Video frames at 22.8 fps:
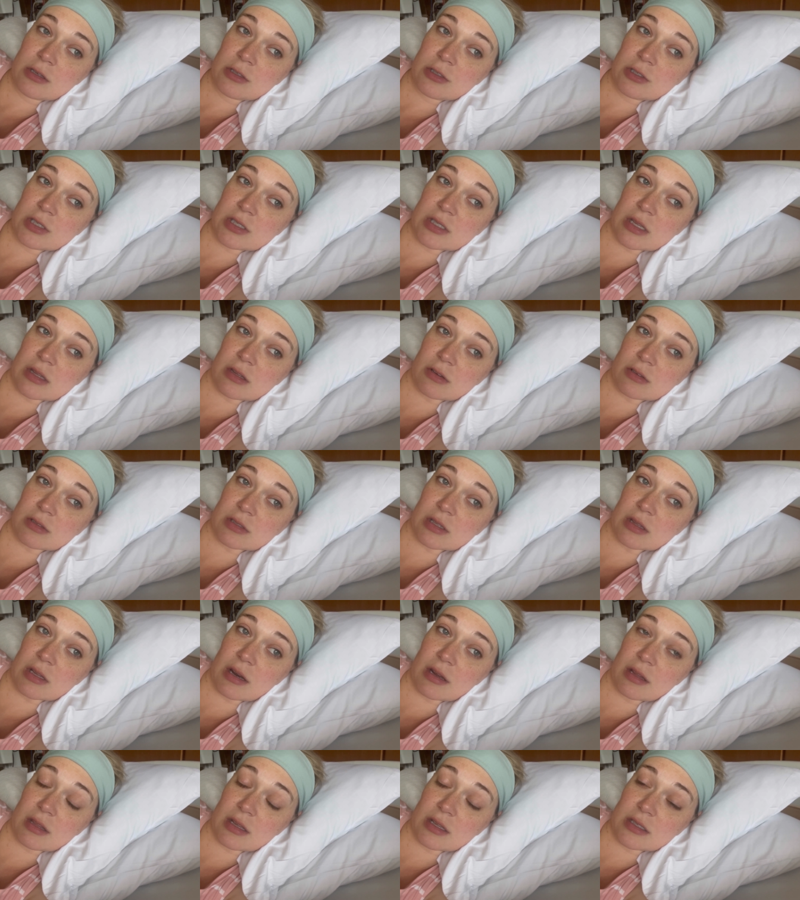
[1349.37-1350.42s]
She said there's a
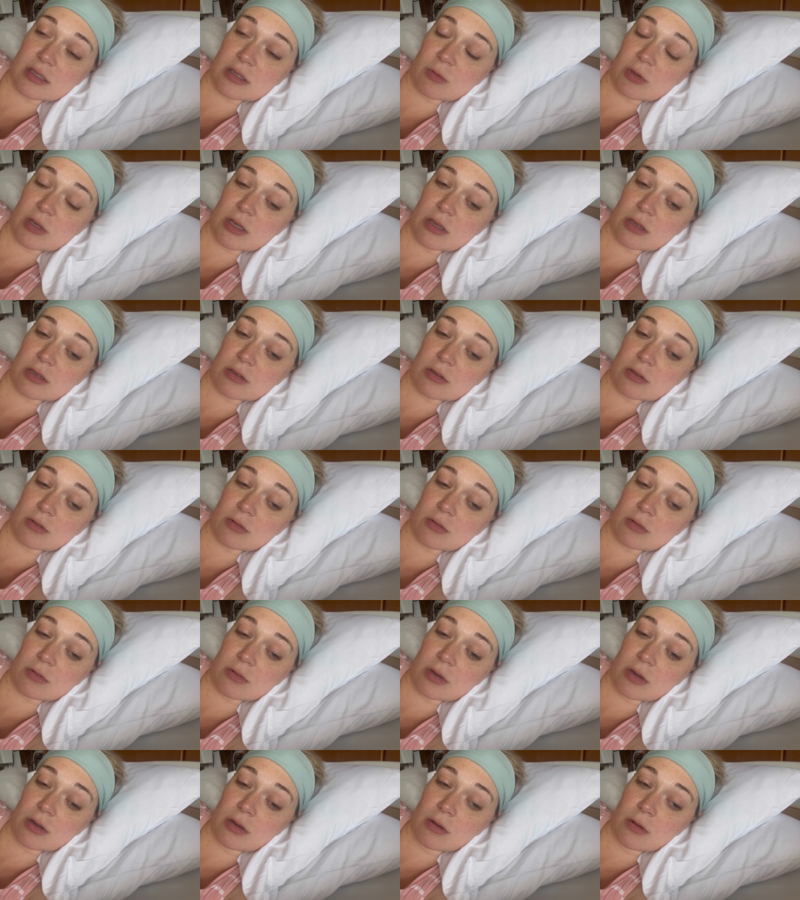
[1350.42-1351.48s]
lot of things that we can do
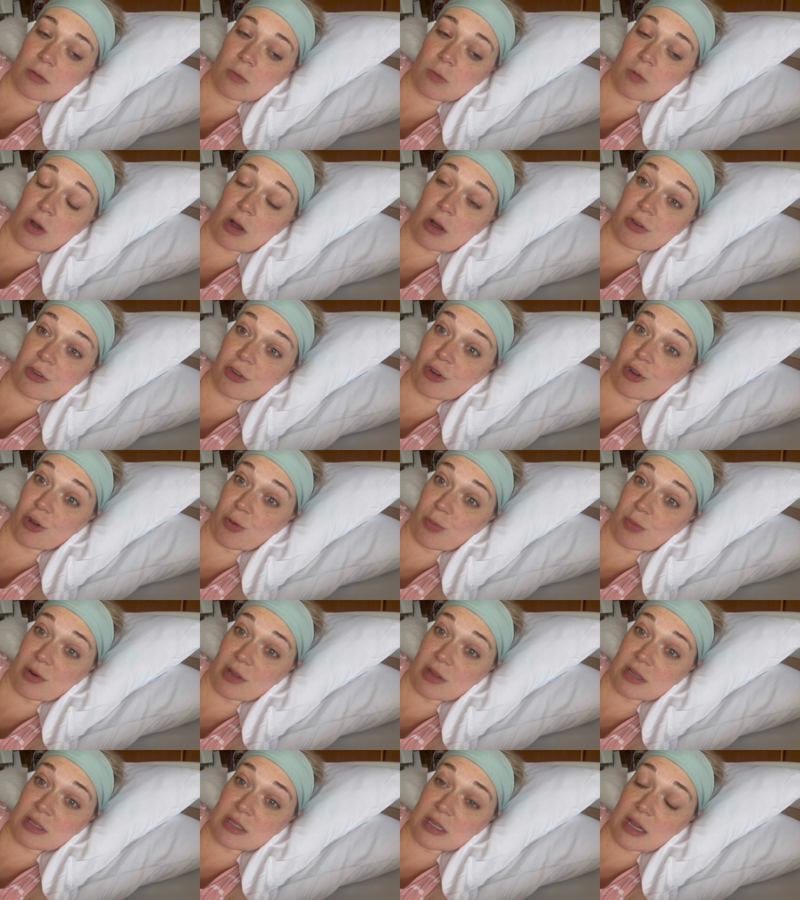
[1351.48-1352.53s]
while you're open
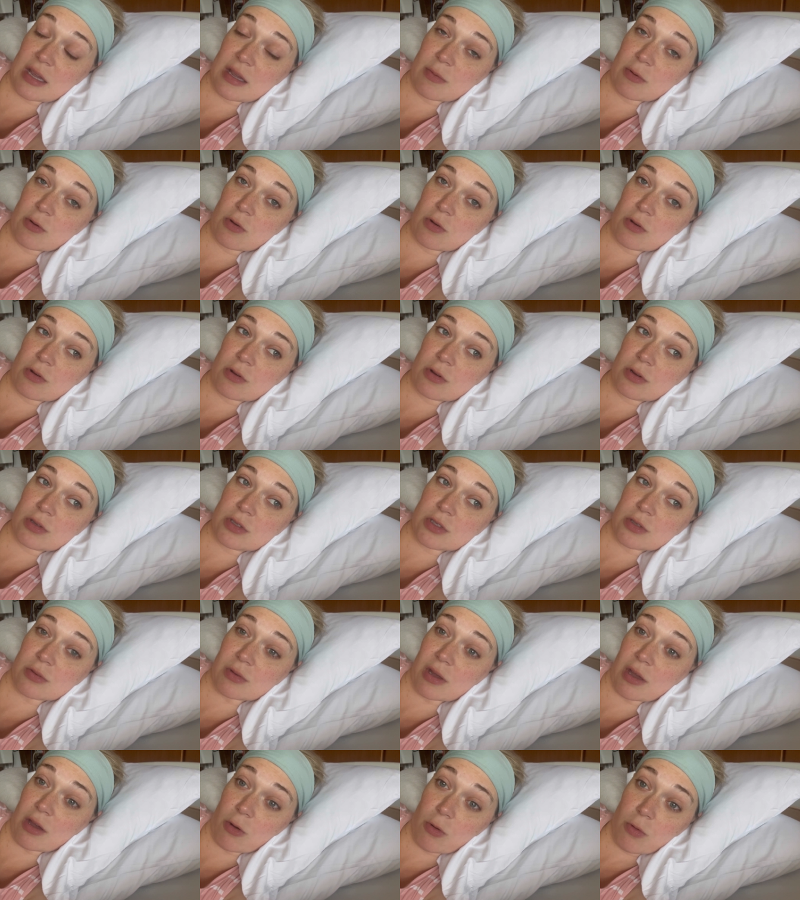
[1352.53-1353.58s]
on the table to
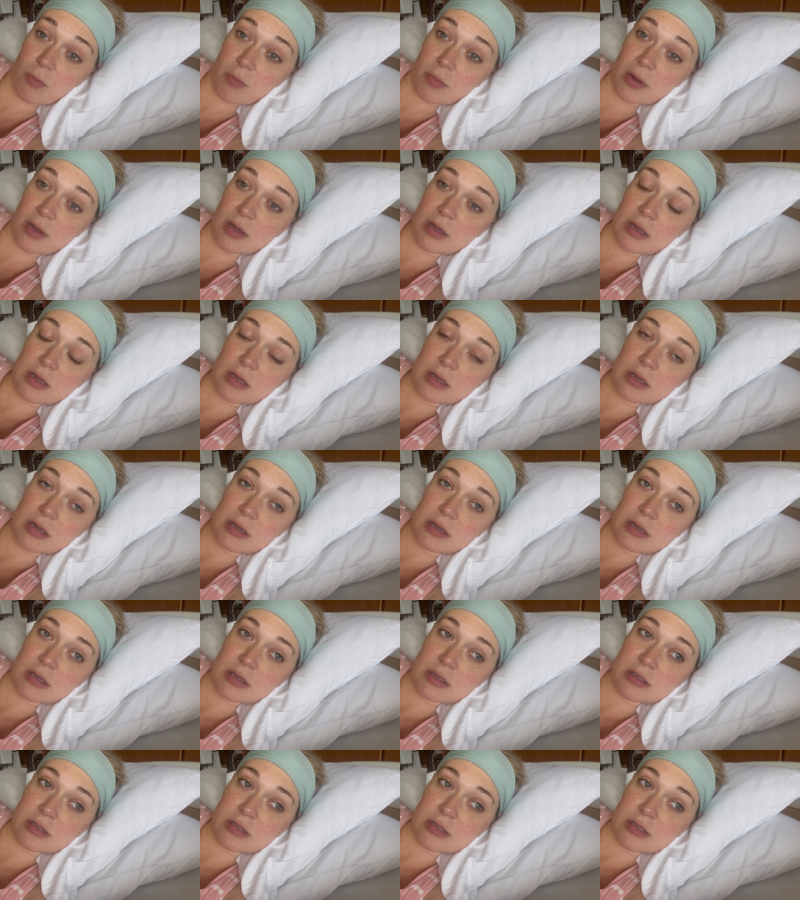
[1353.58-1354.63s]
help,
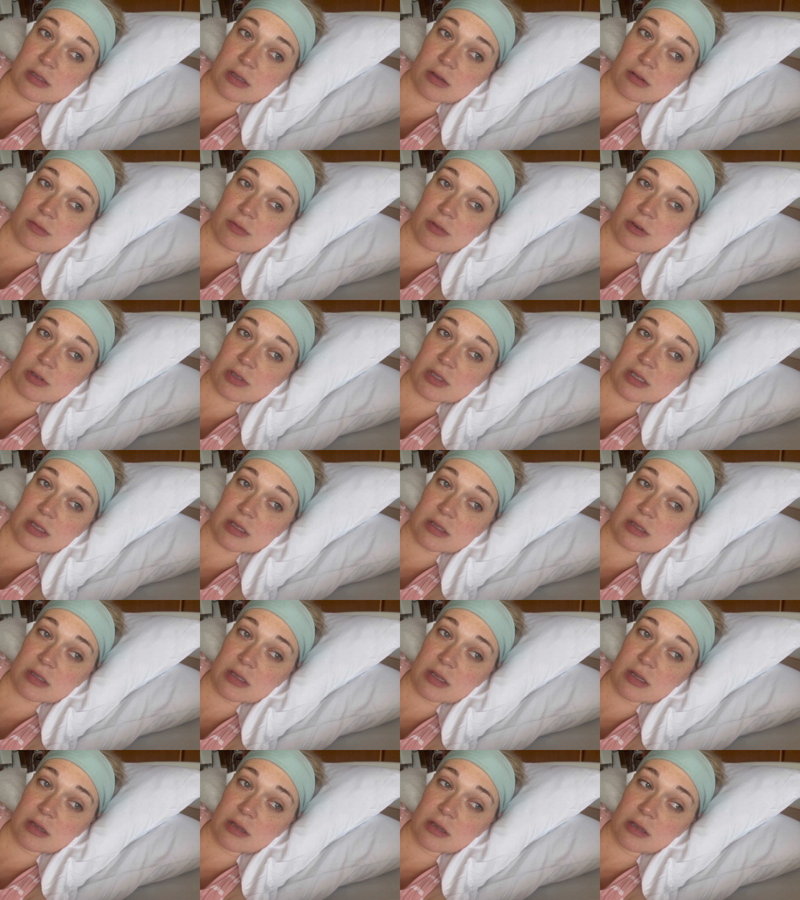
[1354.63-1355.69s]
so
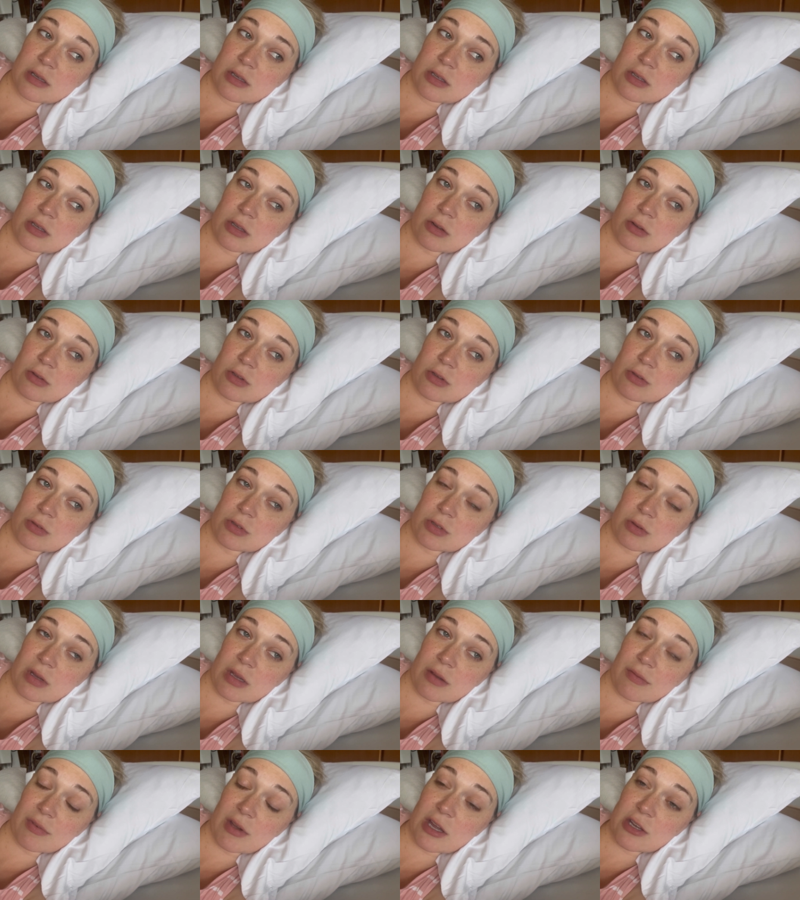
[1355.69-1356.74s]
versus, you know, you
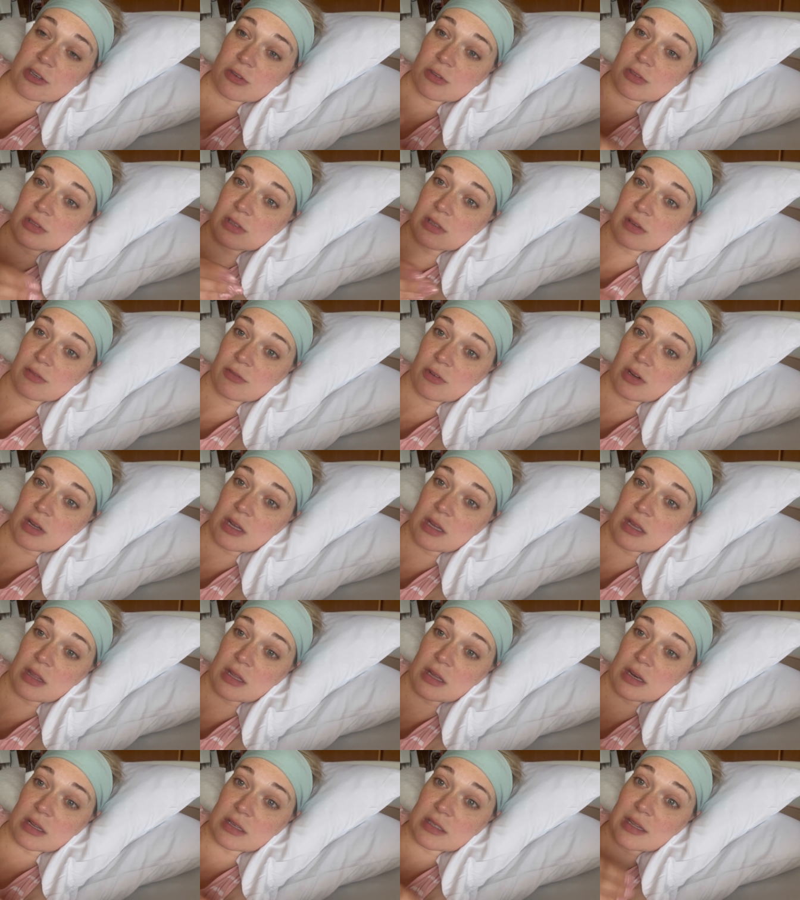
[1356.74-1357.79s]
doing a vaginal delivery and
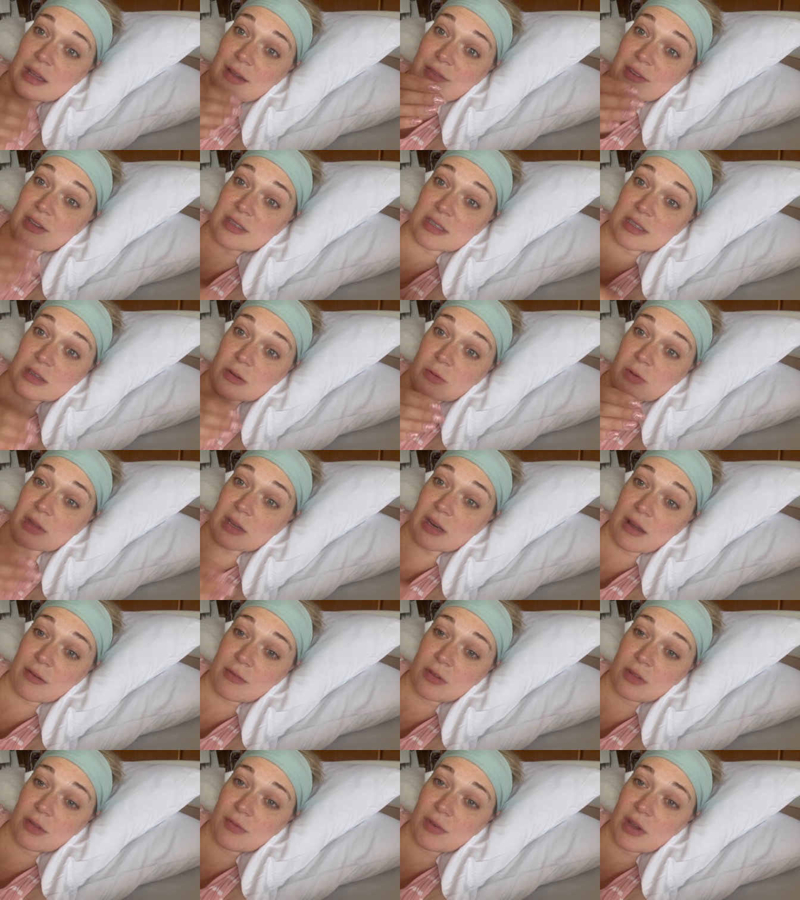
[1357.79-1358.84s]
then us having to deal with it
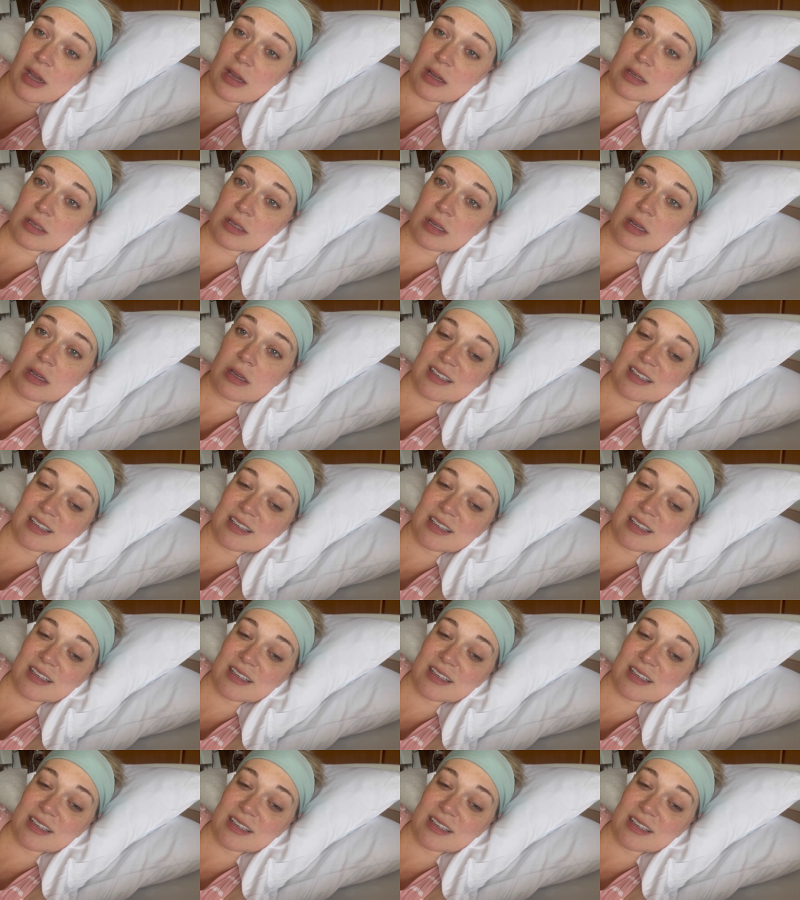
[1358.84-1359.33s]
after the fact.